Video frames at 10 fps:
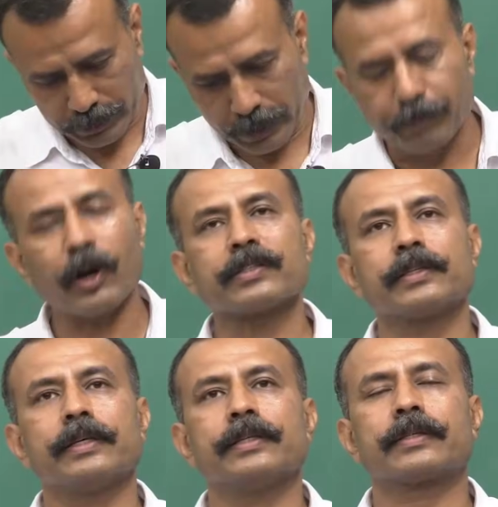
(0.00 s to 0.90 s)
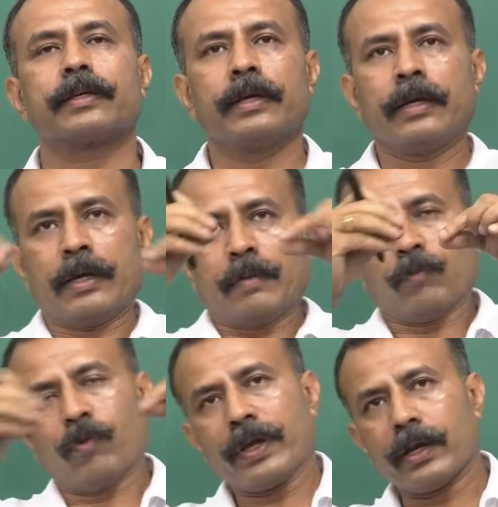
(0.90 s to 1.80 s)
processes
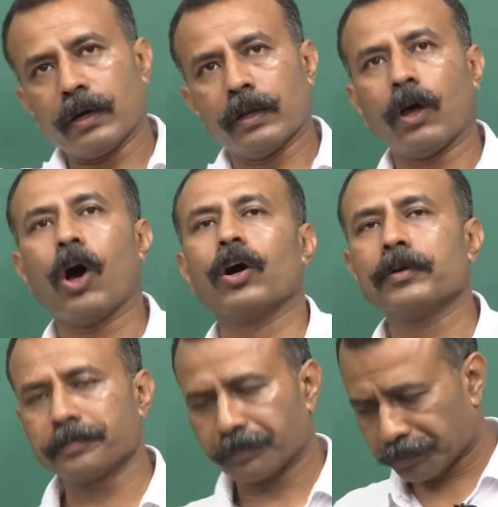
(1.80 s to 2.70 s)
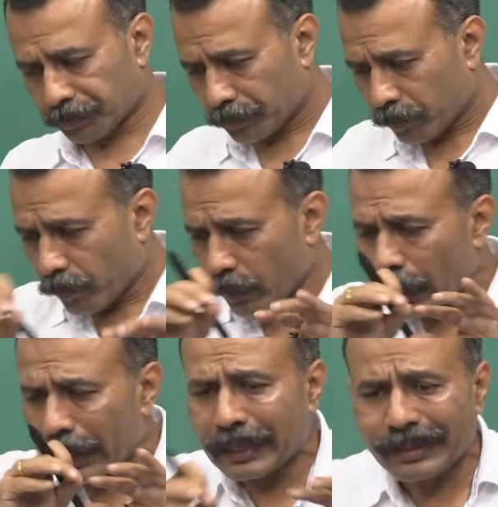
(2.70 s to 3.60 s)
moving along
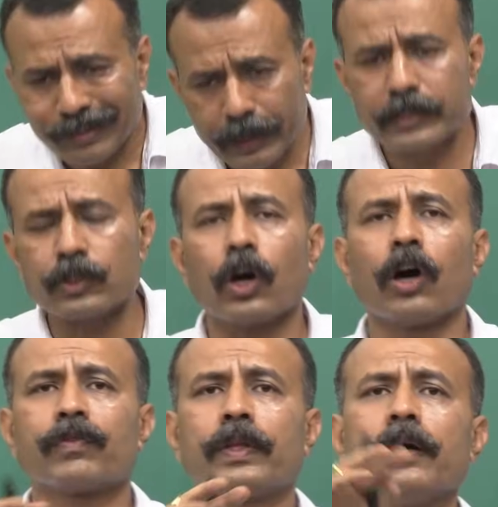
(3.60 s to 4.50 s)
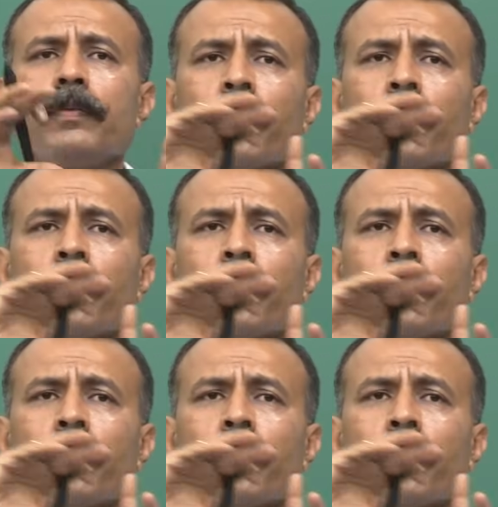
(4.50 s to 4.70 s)
the threads of the